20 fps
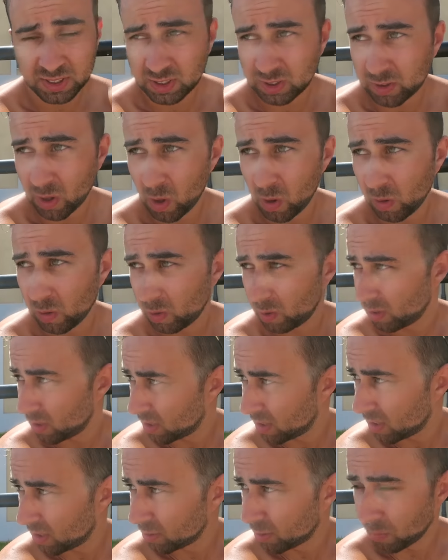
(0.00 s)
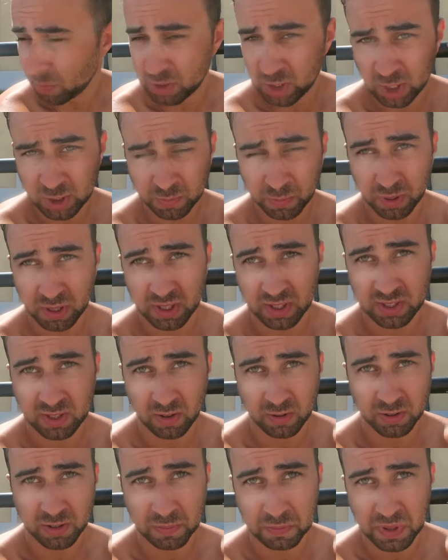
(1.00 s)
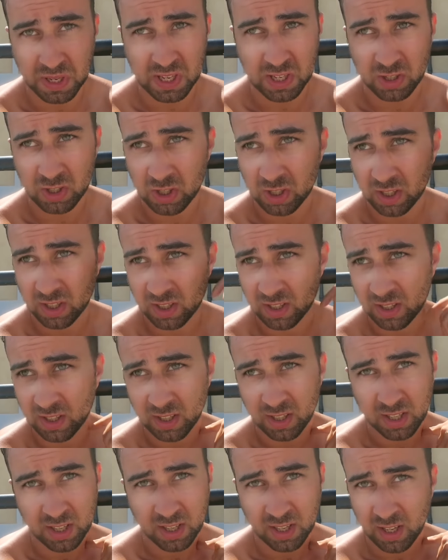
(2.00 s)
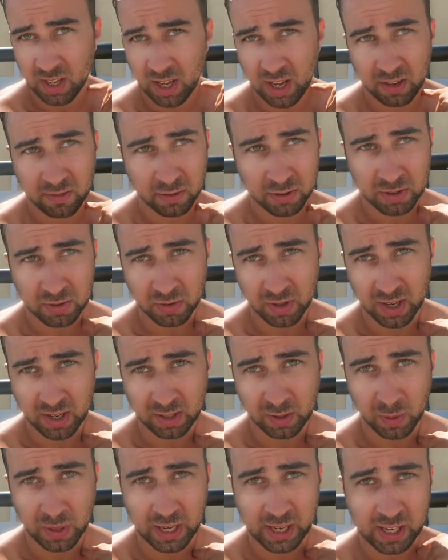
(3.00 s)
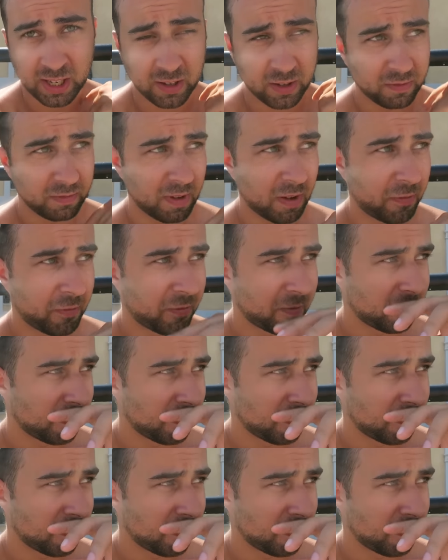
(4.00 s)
stole Domisha's purse on the beach. It was really quick, with